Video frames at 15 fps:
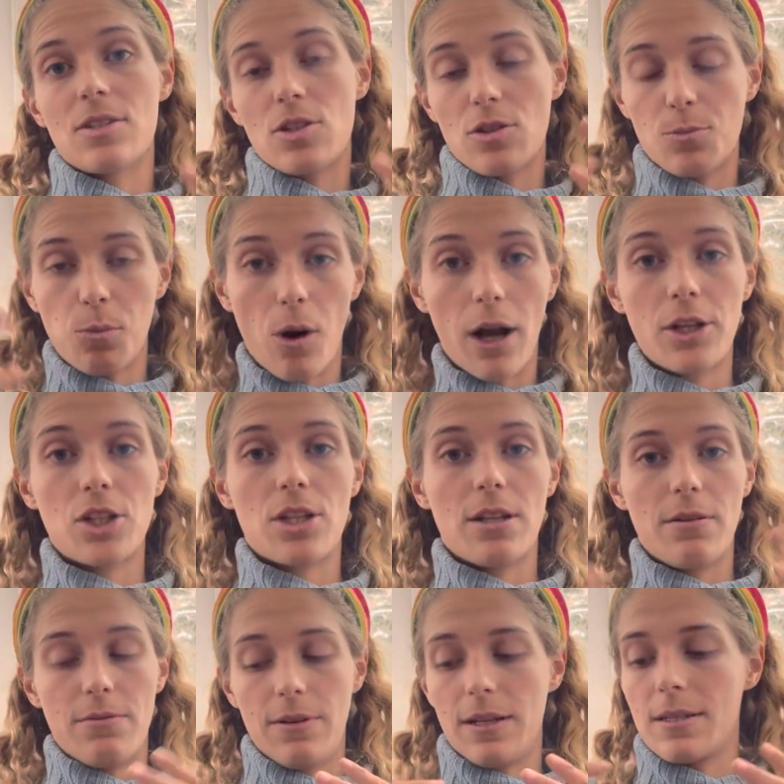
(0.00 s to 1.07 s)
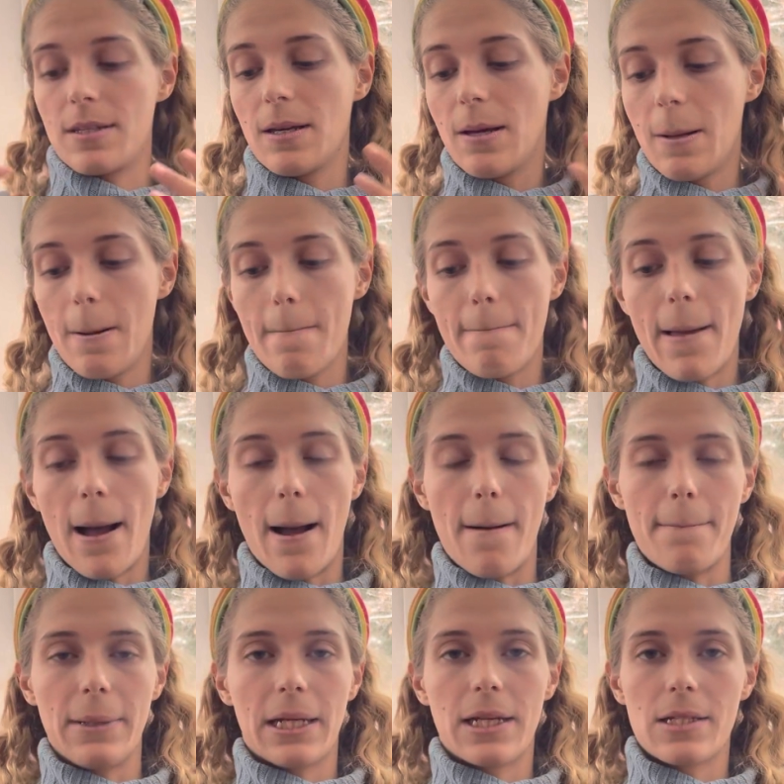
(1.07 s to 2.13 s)
Just watch that it fits,
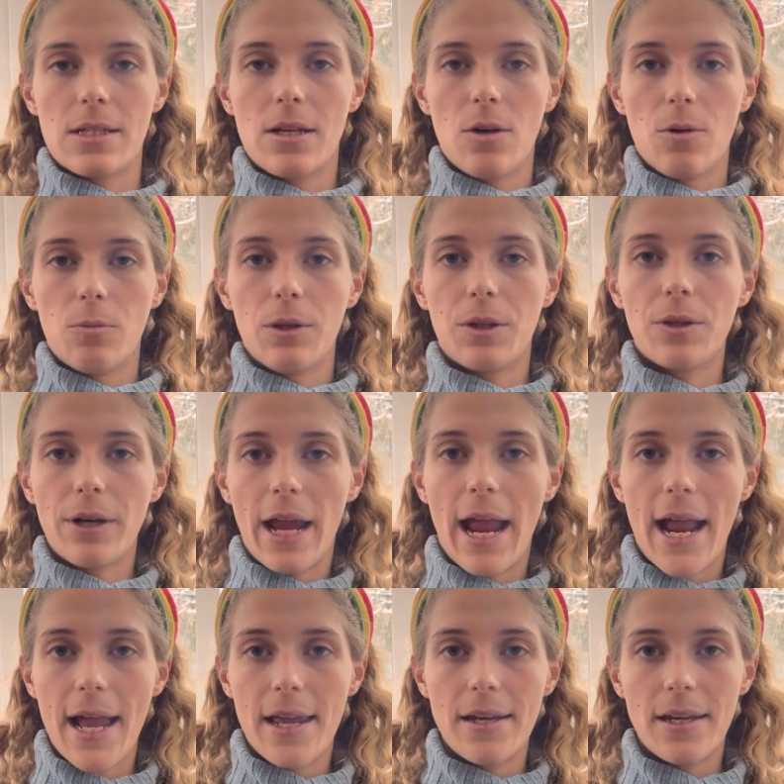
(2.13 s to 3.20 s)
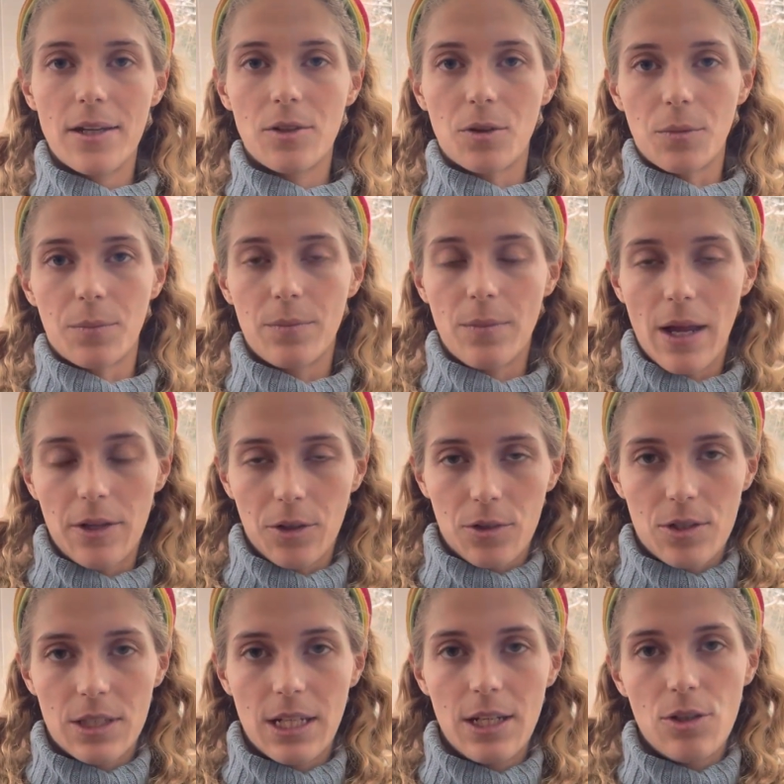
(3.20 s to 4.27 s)
because with your hand and your
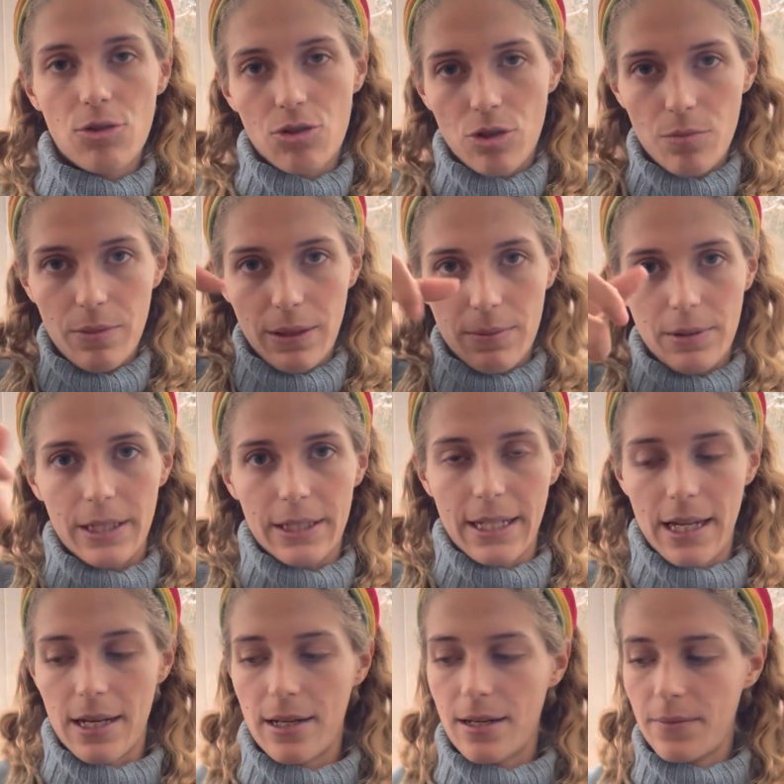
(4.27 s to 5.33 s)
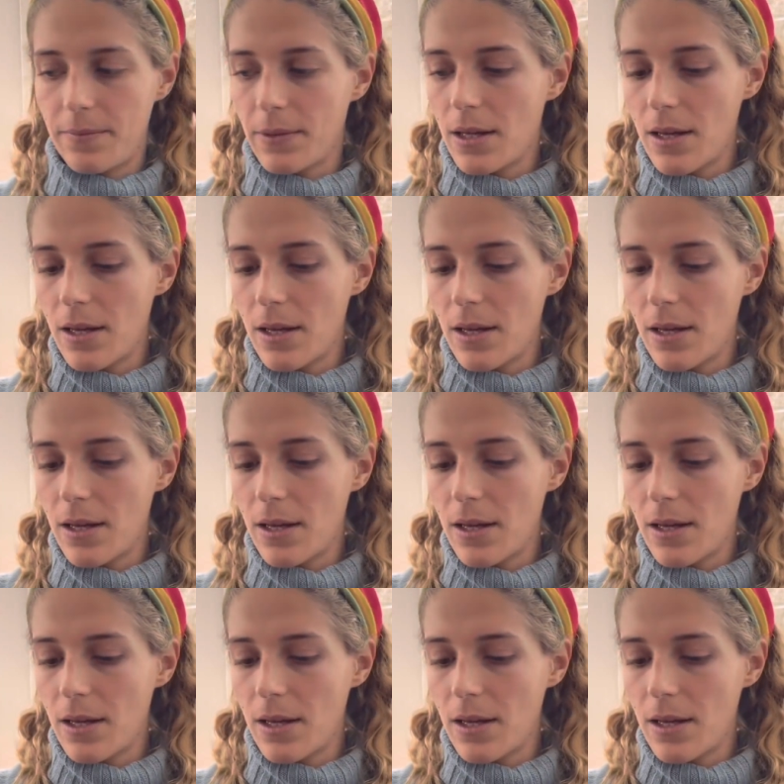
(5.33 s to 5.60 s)
ski, you should be able to get it